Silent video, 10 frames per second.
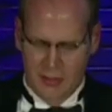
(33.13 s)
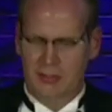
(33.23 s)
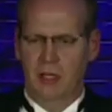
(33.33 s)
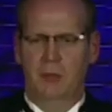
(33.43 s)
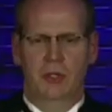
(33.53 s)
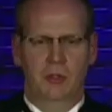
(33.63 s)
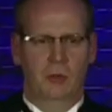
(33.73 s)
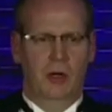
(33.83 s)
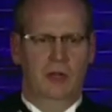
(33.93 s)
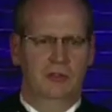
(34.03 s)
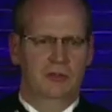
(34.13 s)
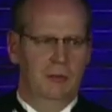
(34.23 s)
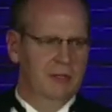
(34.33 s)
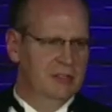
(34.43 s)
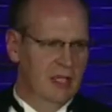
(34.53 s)
as someone who works
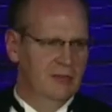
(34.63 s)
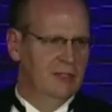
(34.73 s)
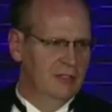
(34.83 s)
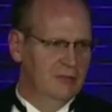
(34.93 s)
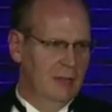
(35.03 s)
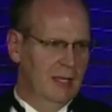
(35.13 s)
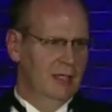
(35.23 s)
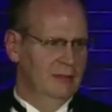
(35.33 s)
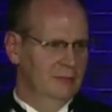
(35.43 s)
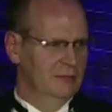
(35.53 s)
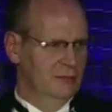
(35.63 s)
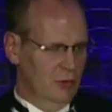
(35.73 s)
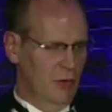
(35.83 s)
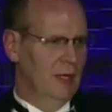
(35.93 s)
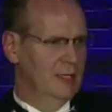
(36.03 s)
from the safety of my
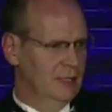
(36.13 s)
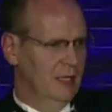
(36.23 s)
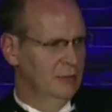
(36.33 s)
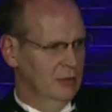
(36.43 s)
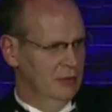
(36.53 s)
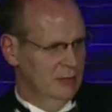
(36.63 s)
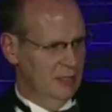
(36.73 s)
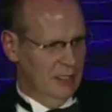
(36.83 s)
drawing table,